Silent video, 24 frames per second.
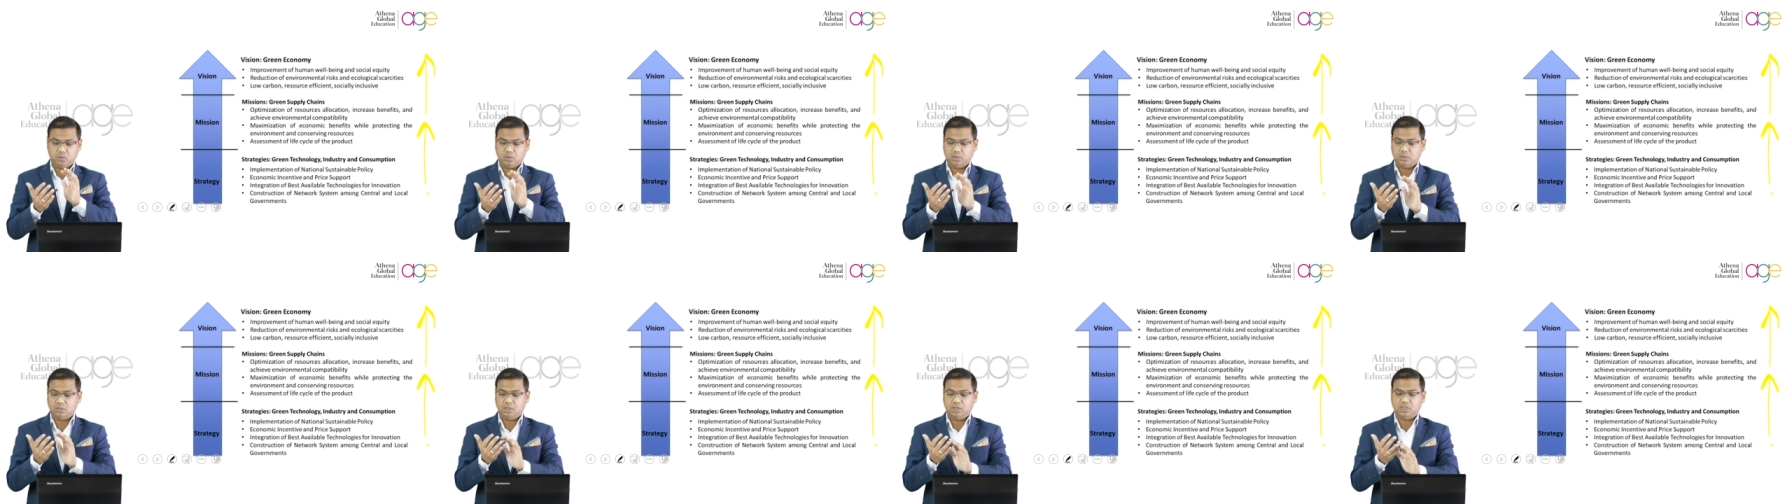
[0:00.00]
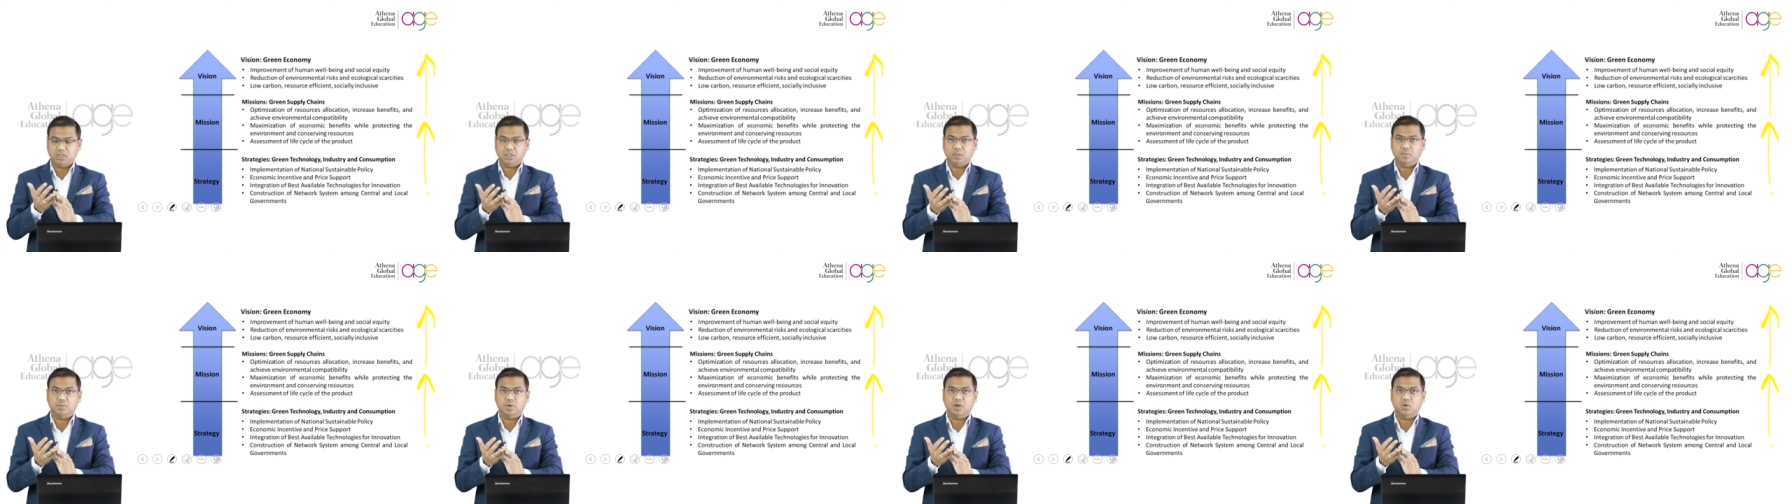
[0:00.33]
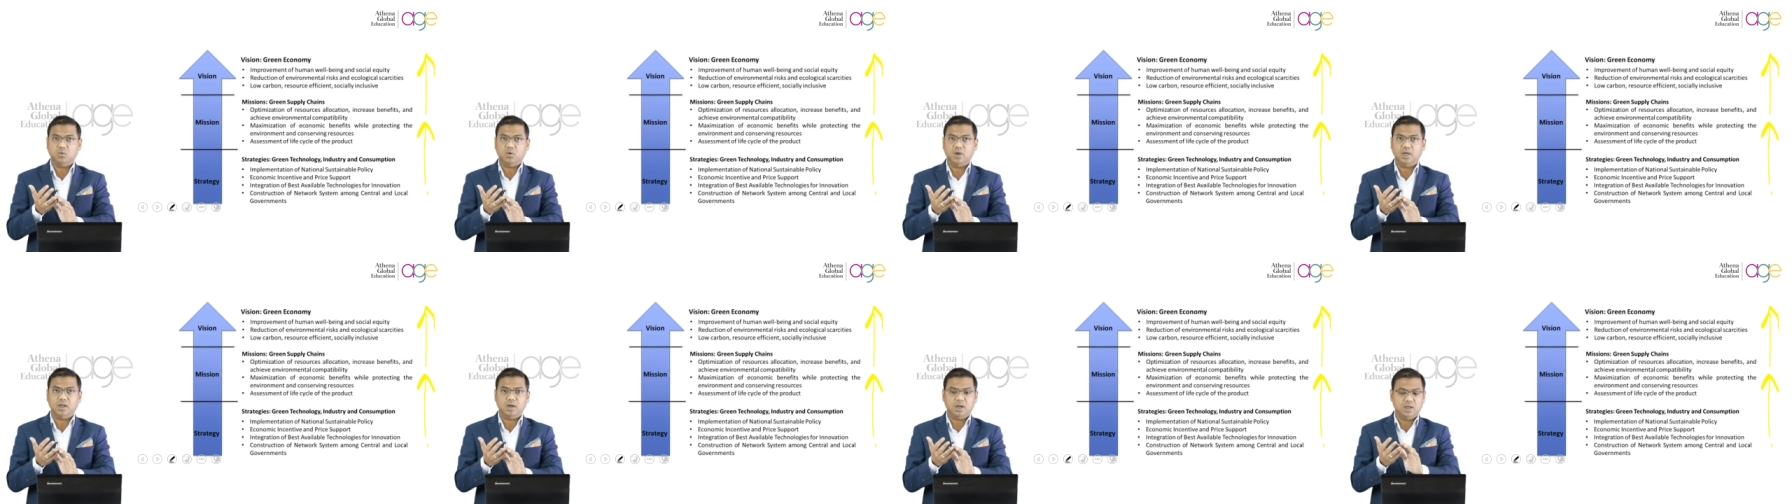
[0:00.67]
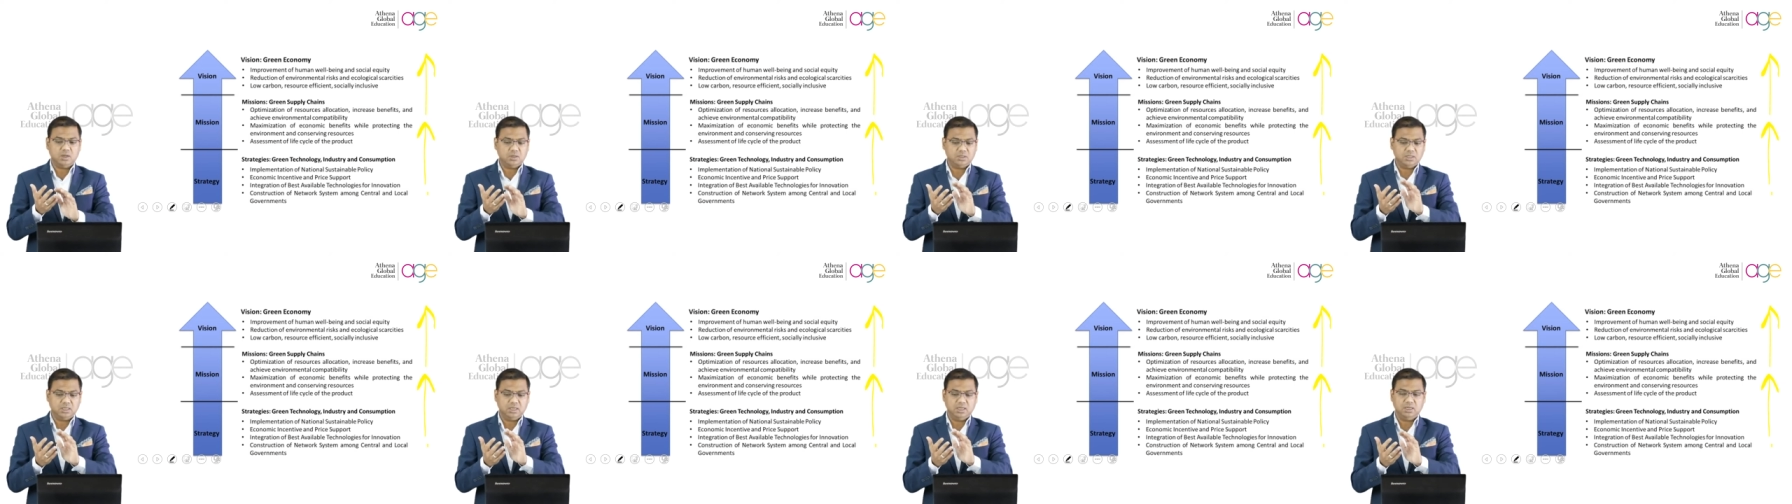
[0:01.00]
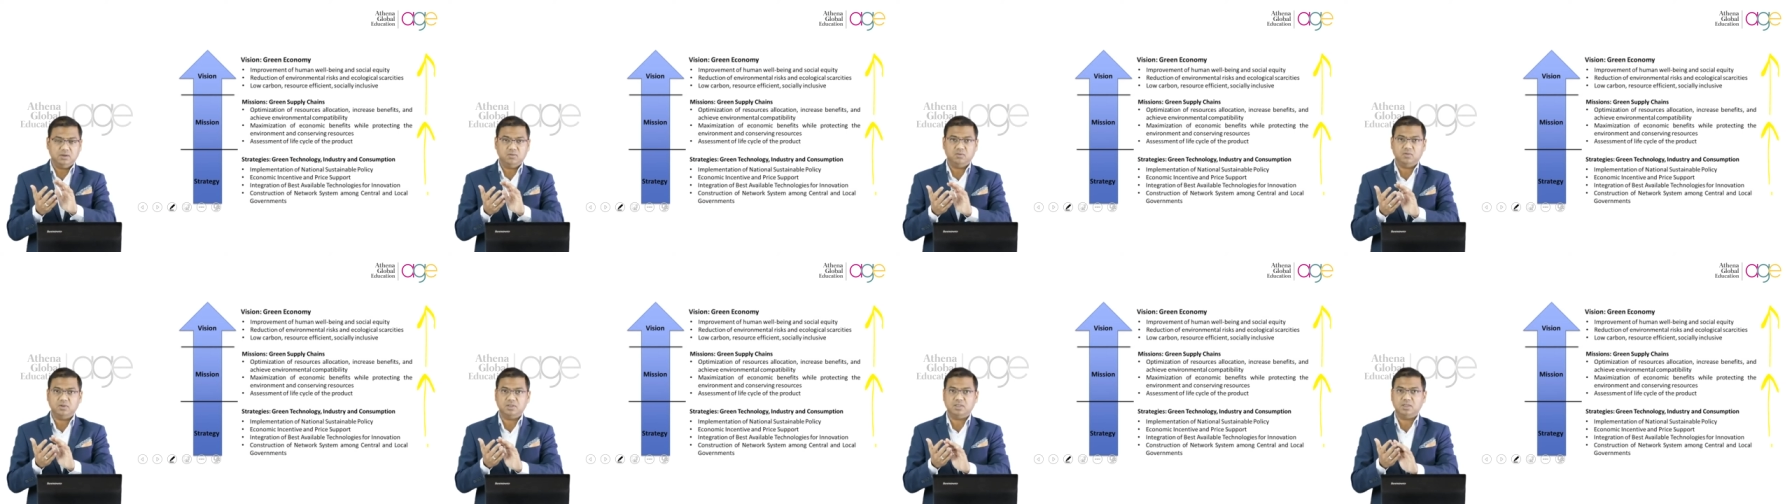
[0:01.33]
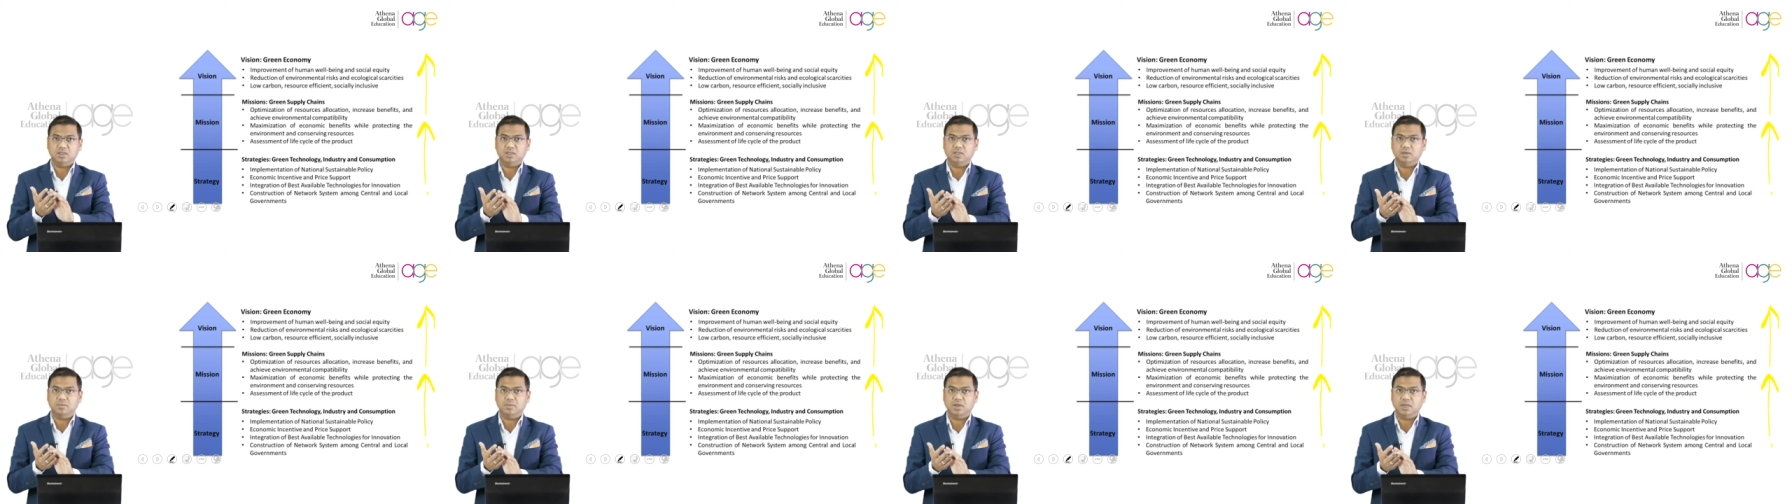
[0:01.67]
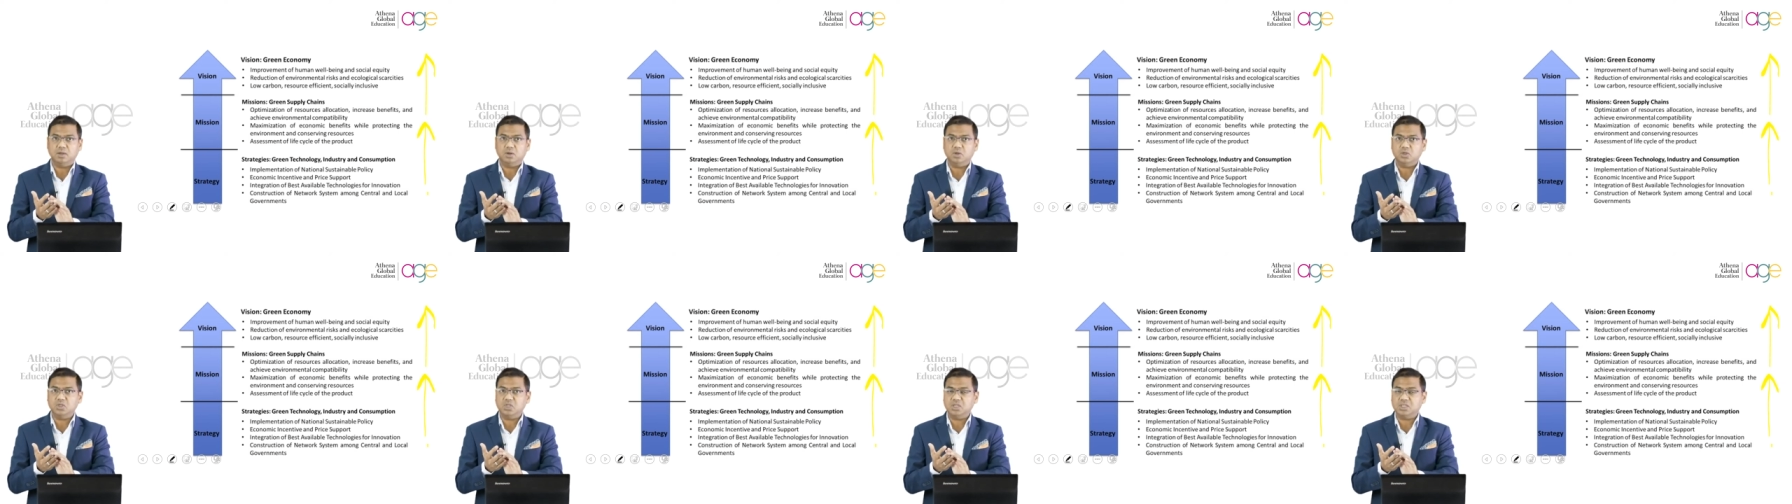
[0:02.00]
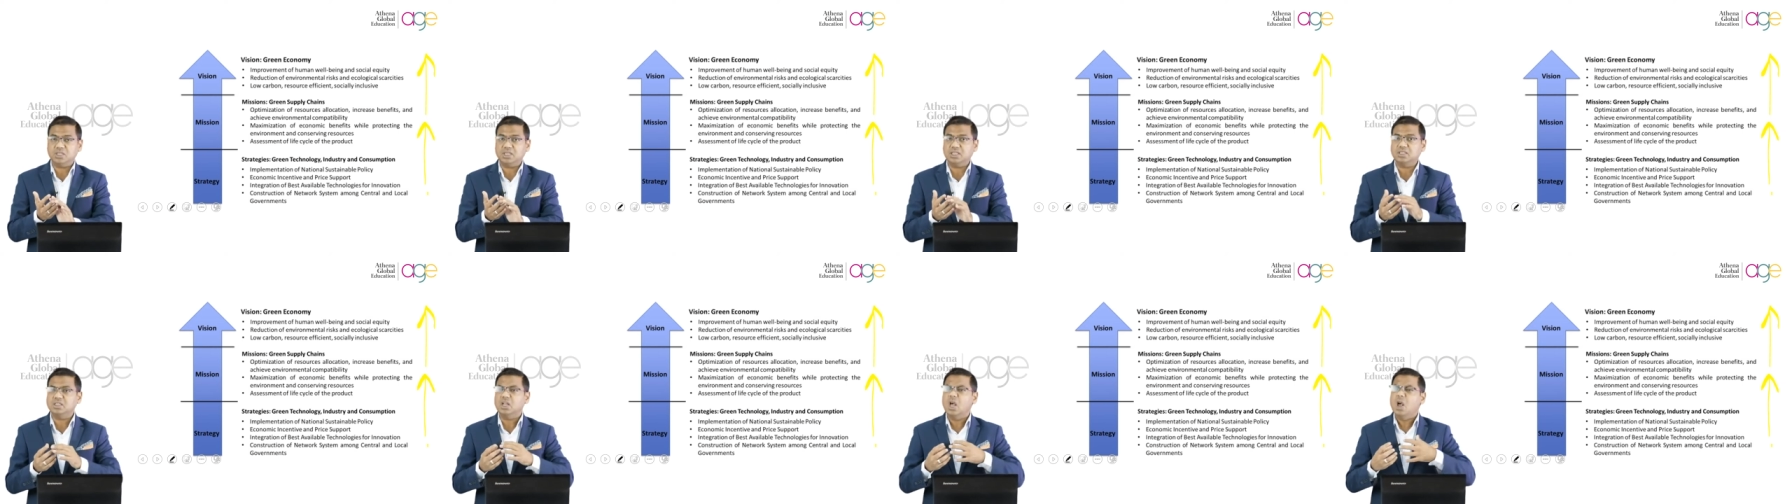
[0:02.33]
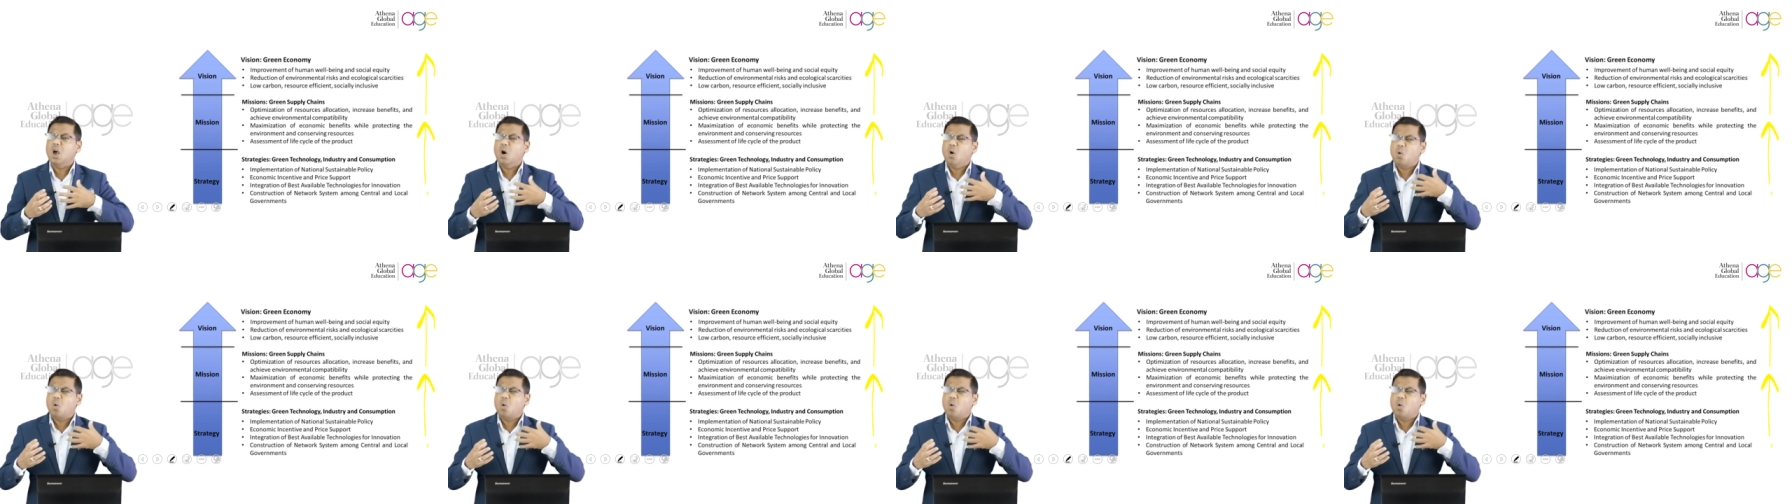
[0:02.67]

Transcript: whether it's in my warehousing, whether in my logistics?